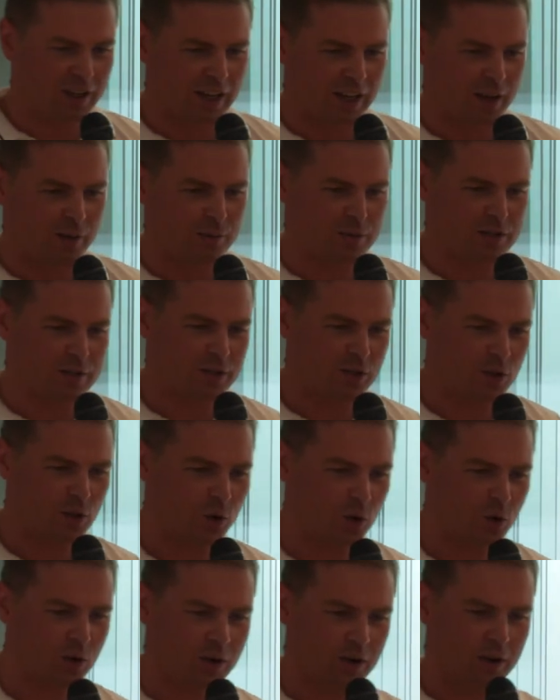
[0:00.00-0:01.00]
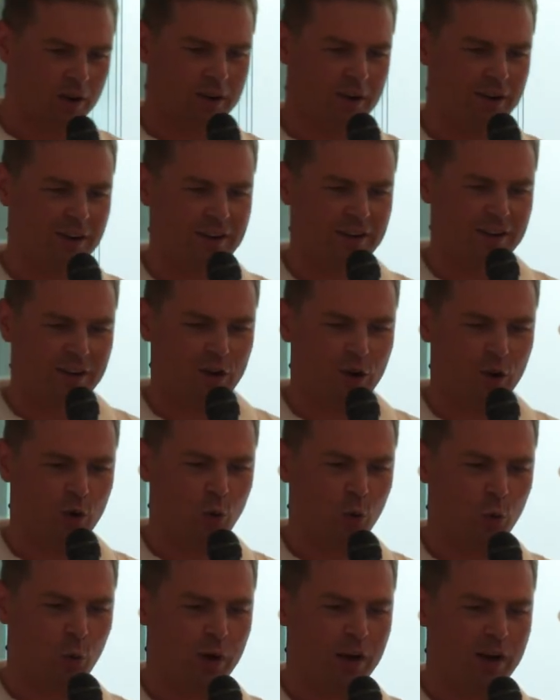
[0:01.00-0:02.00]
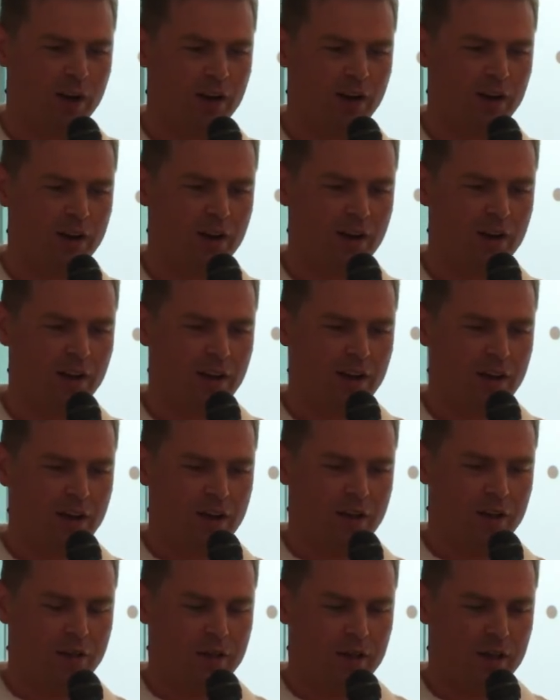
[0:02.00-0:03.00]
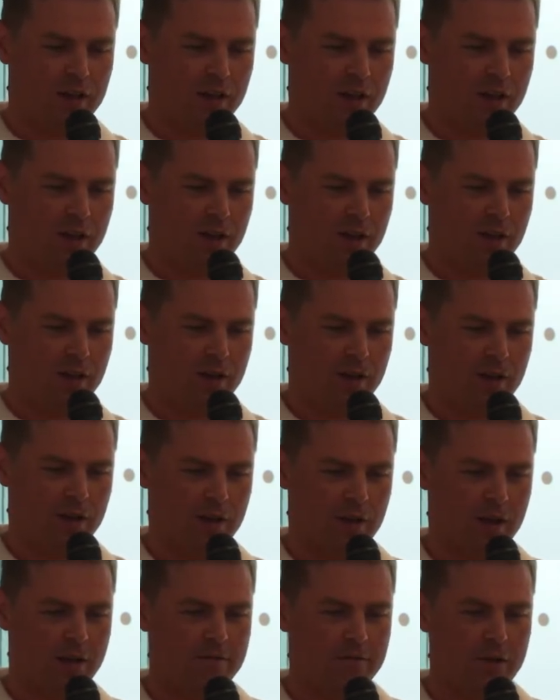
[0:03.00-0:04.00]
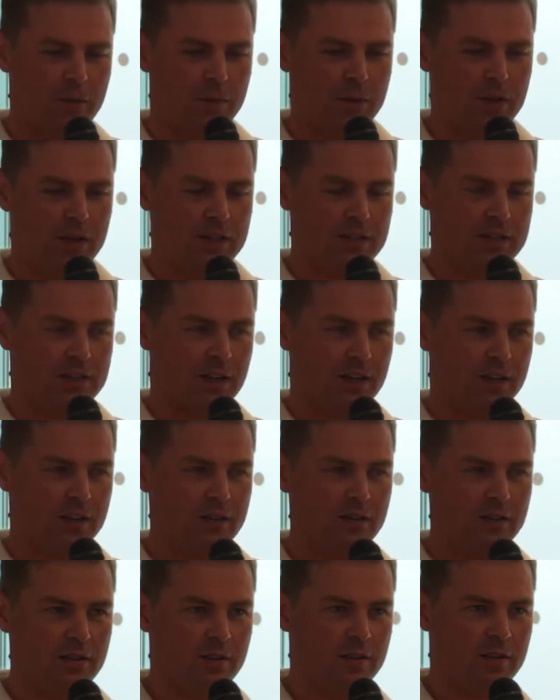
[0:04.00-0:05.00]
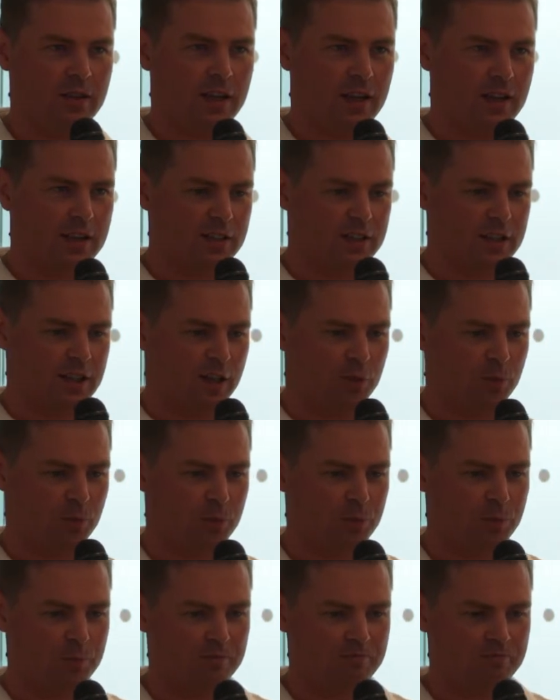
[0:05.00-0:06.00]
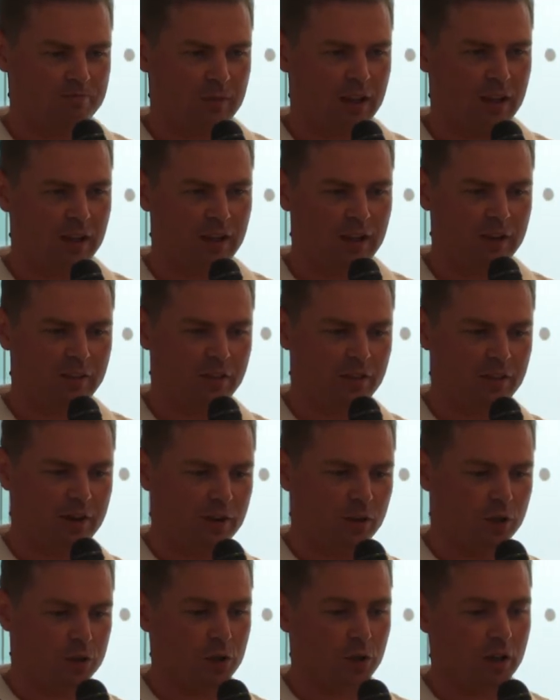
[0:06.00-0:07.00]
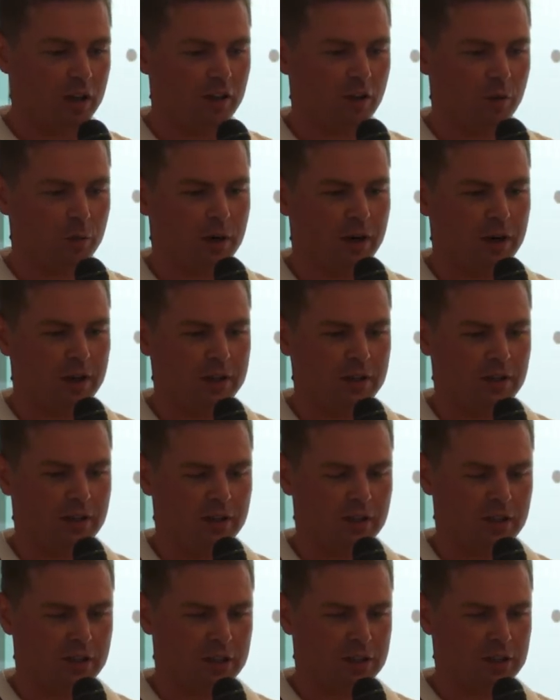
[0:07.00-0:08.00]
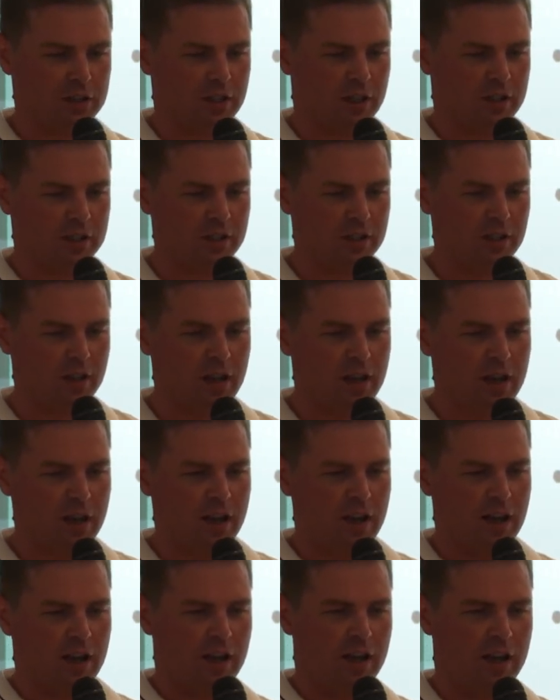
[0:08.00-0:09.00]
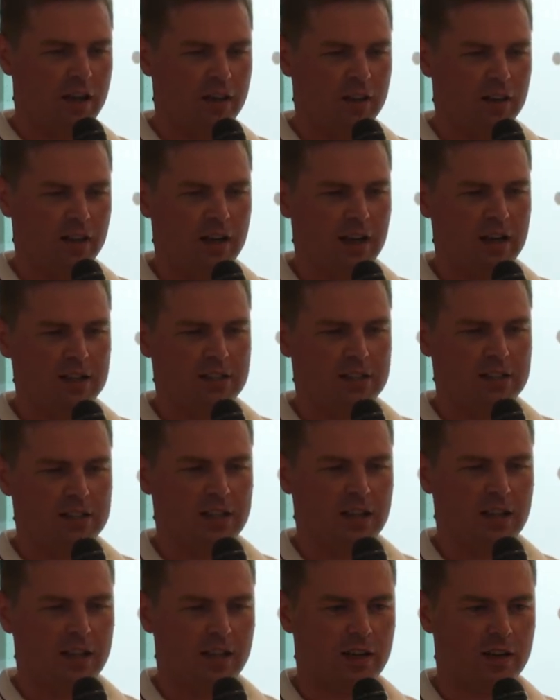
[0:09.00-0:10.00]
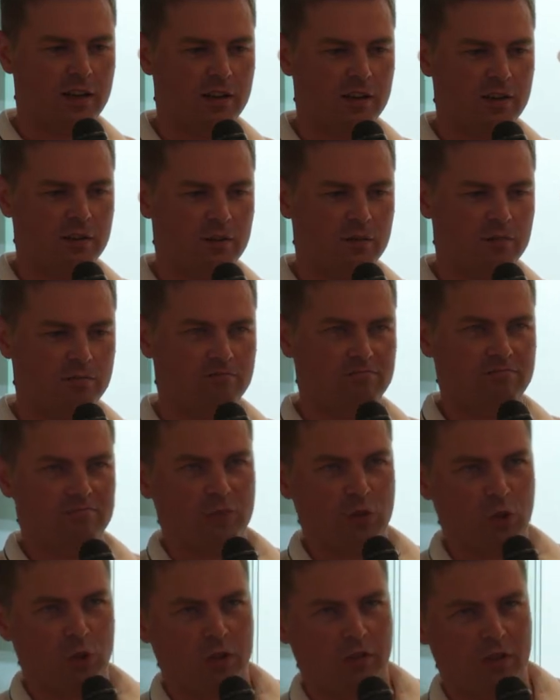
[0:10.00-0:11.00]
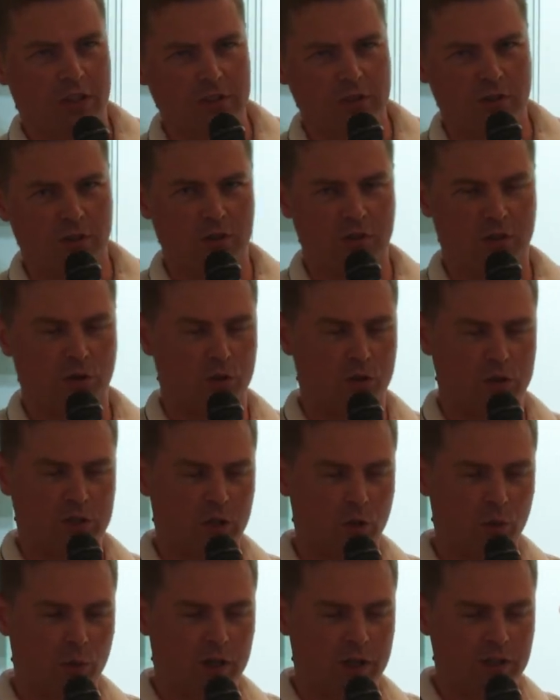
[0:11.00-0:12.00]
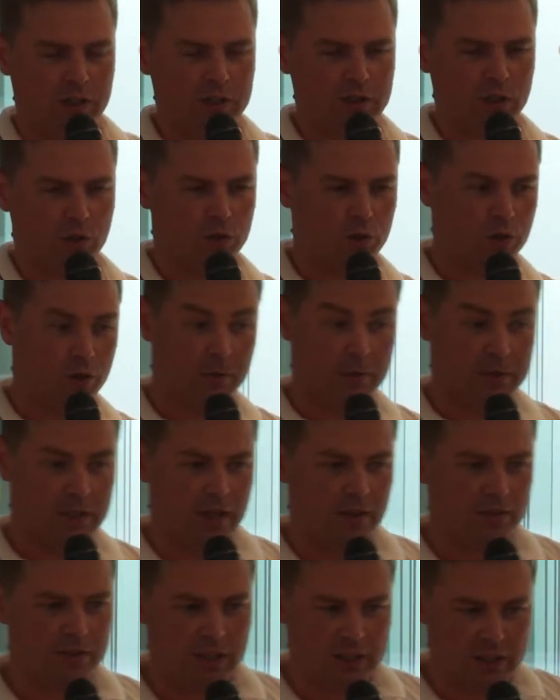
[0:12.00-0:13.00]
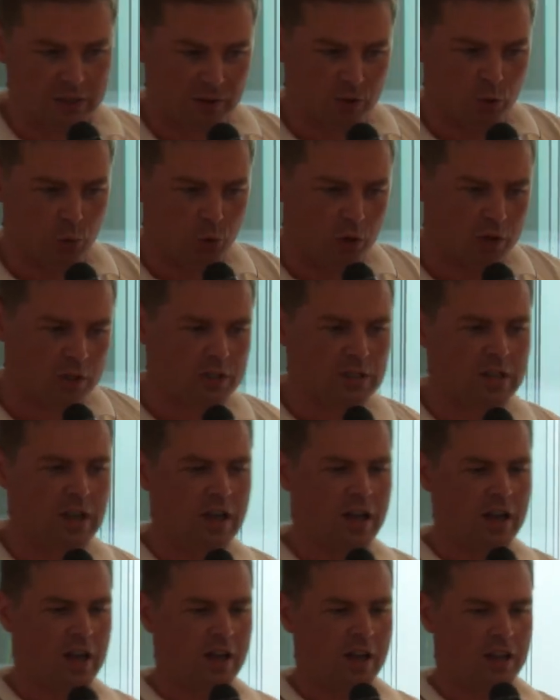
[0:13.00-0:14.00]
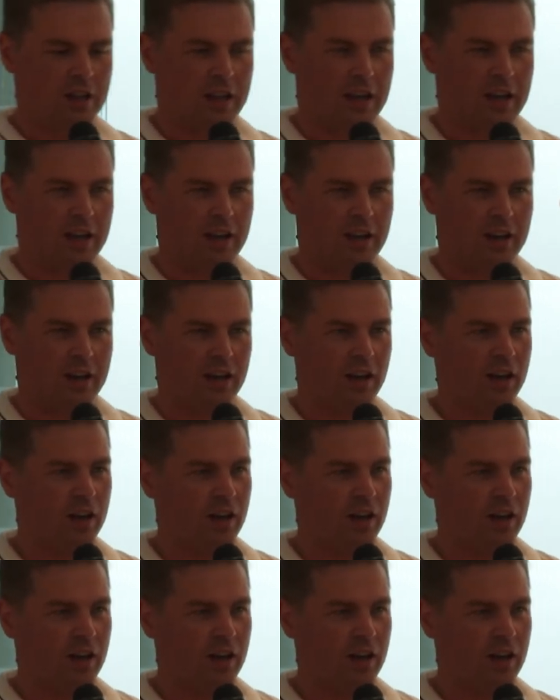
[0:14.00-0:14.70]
comes when the MVP is done and some clever and also clever marketing is starting, and the guys are saying to investors or to someone else or to themselves, that's even worse, then